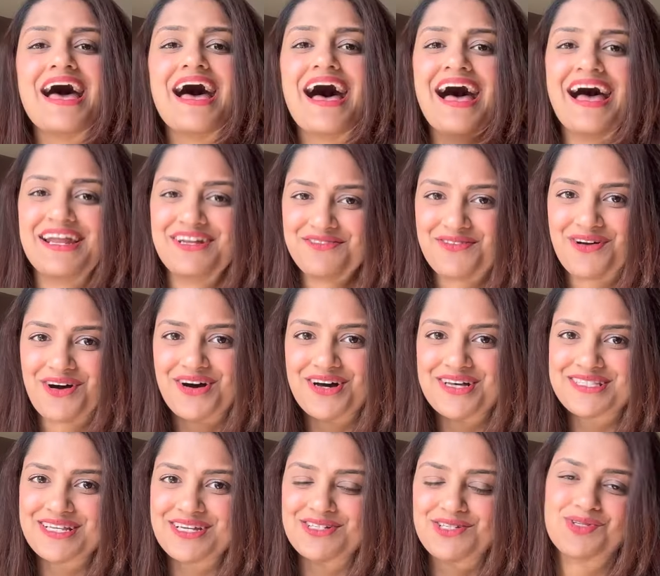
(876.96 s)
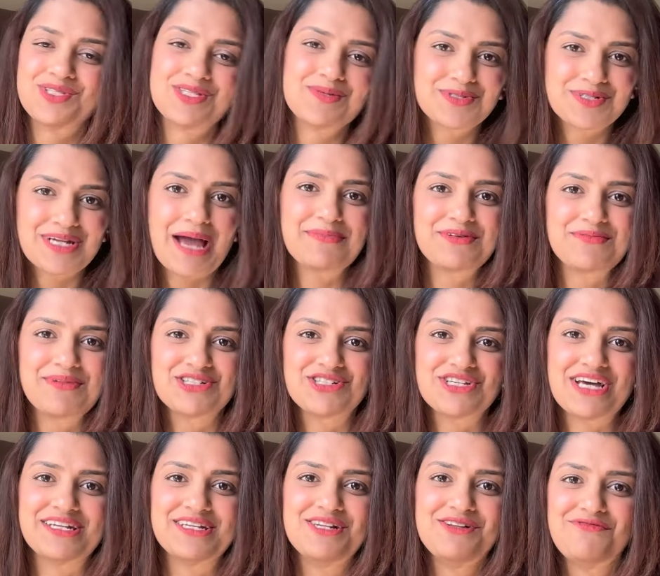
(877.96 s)
And of course, do subscribe to my
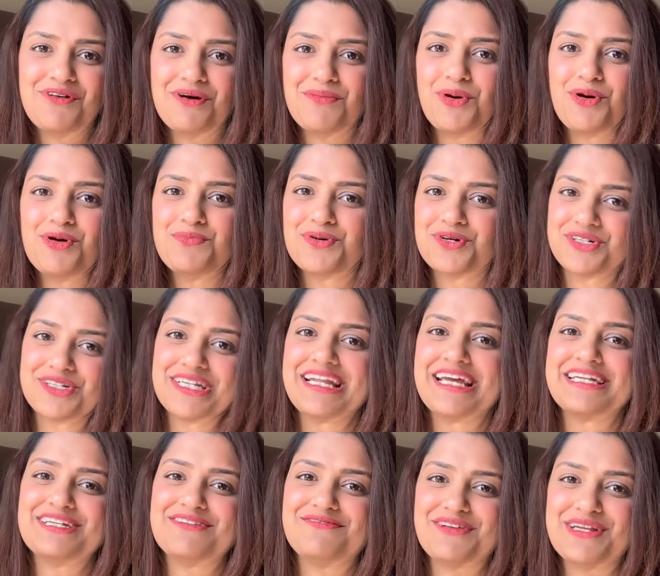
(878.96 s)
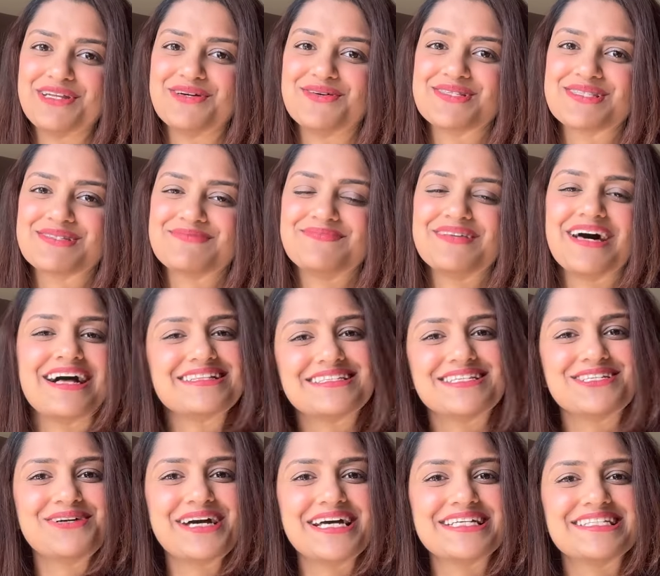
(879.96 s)
channel for more book-related videos. I'll see
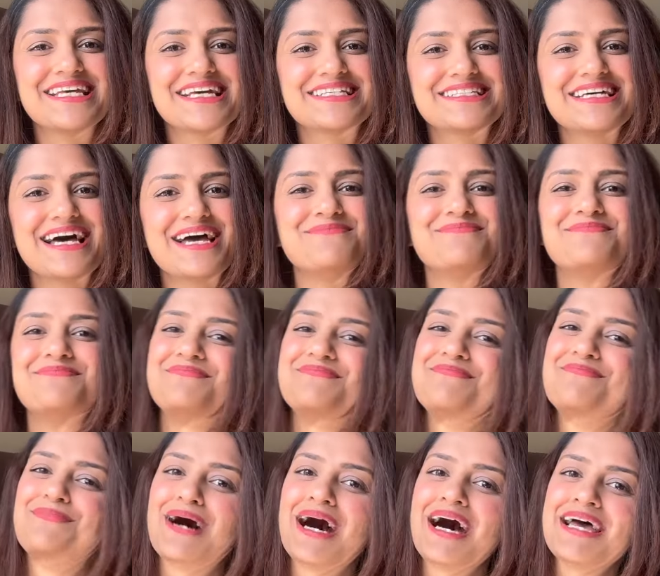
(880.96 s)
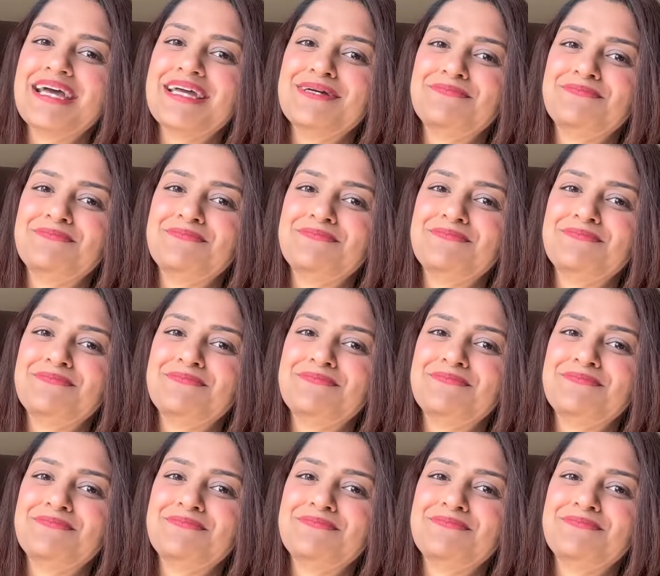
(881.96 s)
you guys next time. Bye.